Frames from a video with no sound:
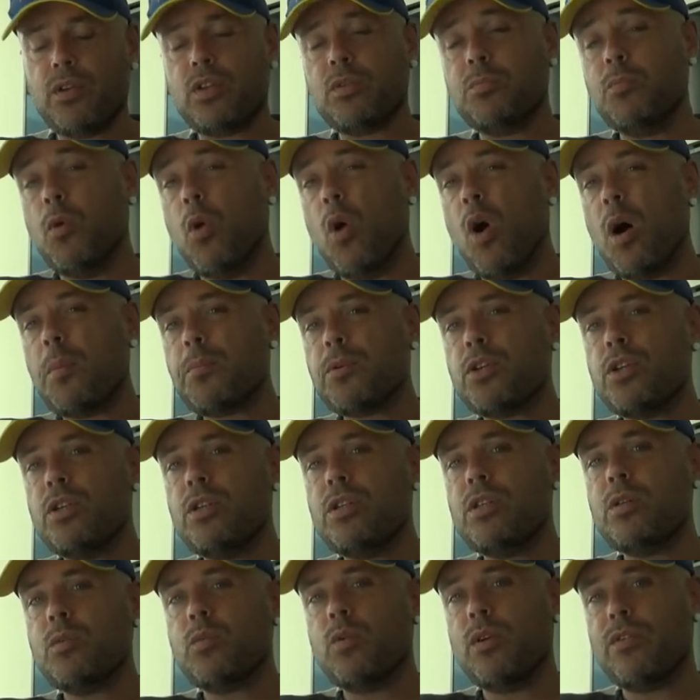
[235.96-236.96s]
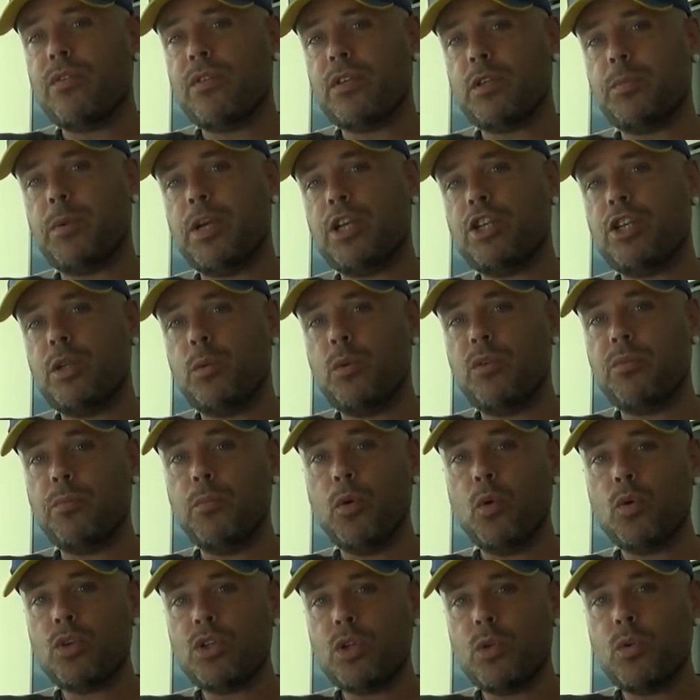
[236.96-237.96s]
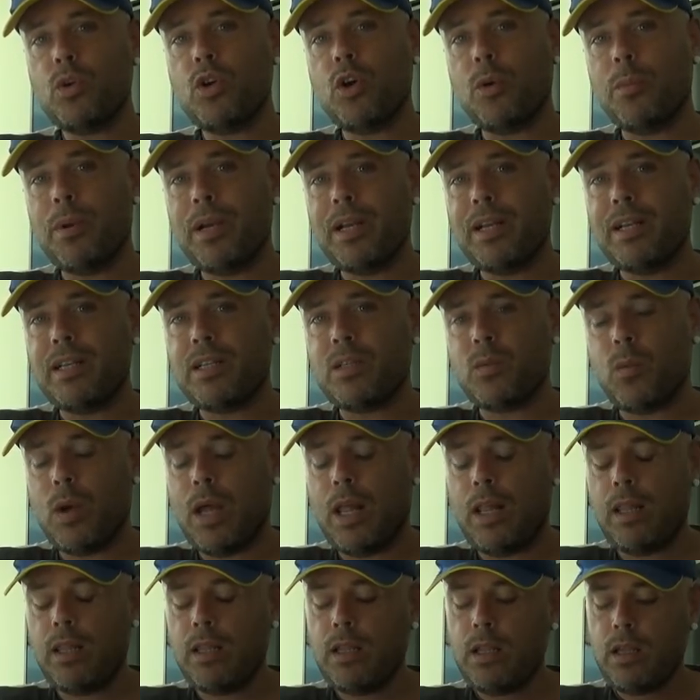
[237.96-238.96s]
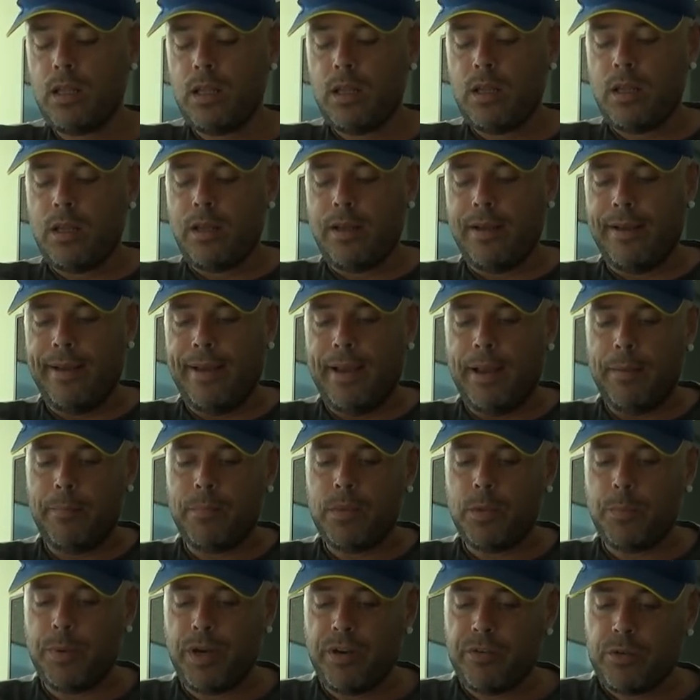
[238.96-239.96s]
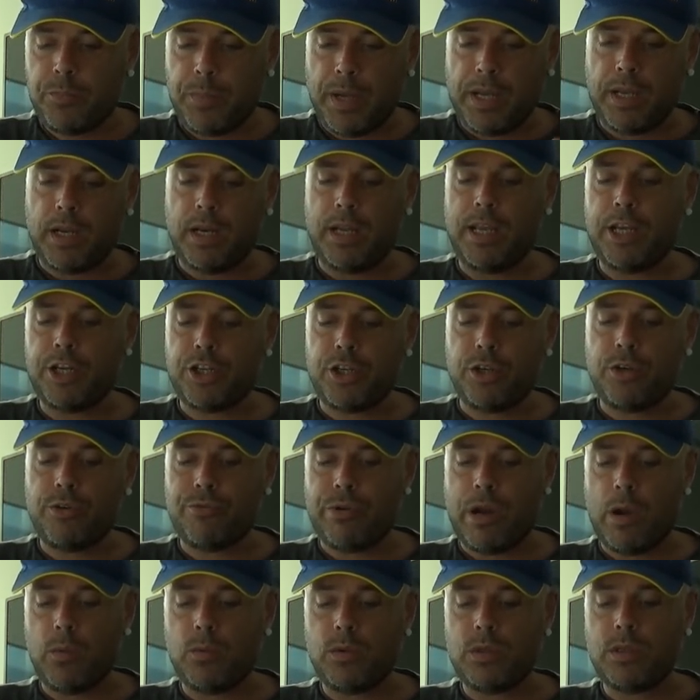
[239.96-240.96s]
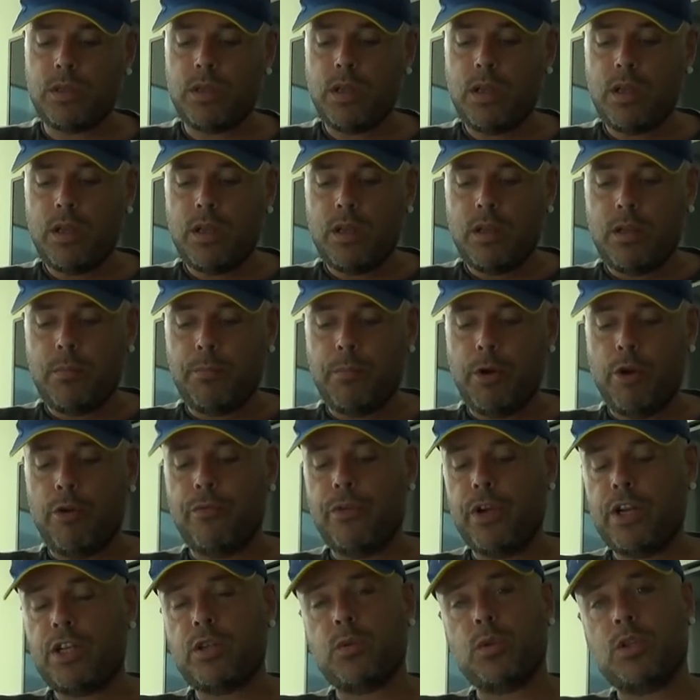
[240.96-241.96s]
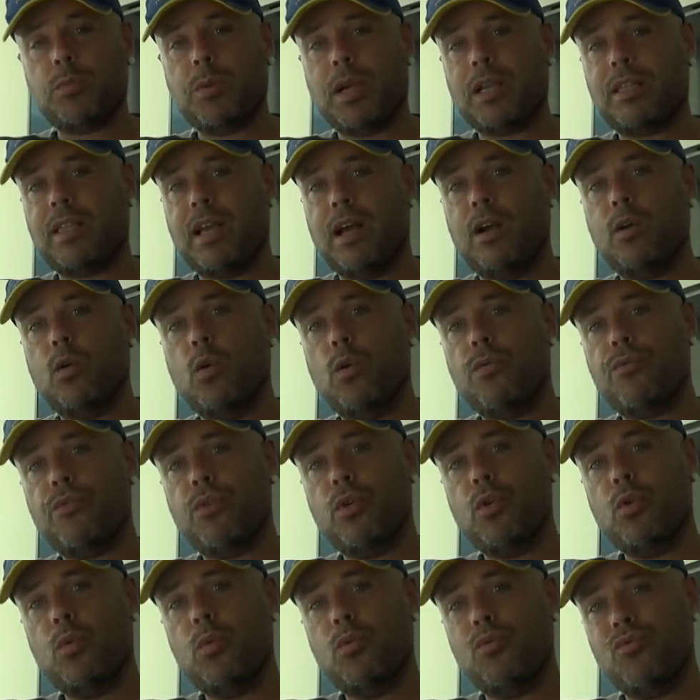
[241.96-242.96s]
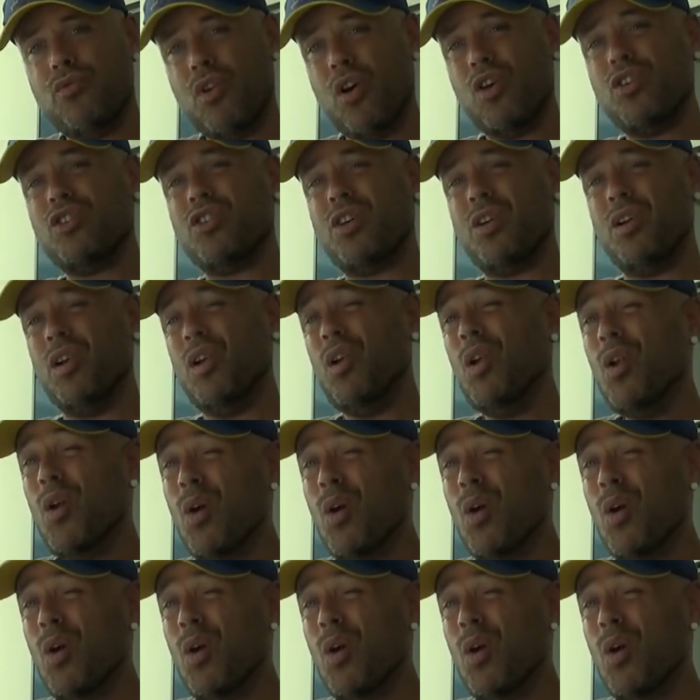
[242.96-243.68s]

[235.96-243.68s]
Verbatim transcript: us more options, with especially with Muto coming in as well. Um, bit of speculation around Mitrovic, respect that I go through. Rondon